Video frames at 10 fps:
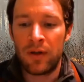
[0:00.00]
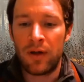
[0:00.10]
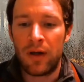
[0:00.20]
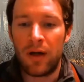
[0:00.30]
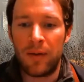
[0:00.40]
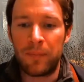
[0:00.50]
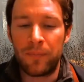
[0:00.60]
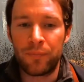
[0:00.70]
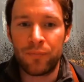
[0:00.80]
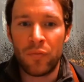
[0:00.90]

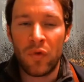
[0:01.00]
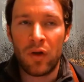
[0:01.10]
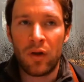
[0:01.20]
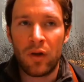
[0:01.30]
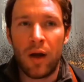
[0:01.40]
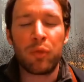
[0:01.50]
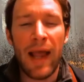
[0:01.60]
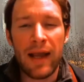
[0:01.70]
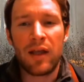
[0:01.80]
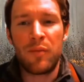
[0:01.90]

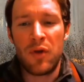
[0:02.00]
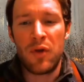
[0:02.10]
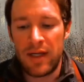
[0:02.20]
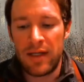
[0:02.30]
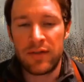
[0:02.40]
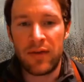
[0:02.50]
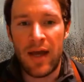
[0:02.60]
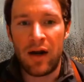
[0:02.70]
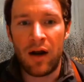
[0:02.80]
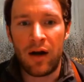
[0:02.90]
plant communities
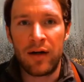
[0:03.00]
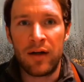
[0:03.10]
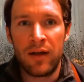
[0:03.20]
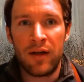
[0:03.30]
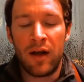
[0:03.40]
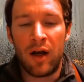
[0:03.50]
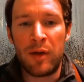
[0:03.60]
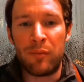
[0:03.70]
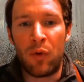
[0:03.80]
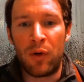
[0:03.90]
that are a
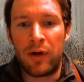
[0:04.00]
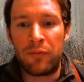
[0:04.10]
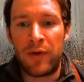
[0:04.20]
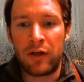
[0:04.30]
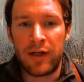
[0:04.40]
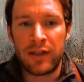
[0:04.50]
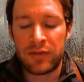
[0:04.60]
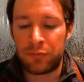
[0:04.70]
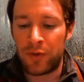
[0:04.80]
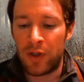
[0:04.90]
bit more
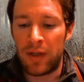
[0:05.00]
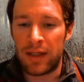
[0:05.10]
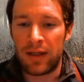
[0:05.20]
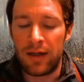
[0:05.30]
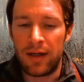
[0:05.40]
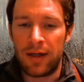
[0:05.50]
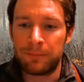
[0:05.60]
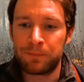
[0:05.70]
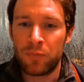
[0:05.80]
vigorous from like a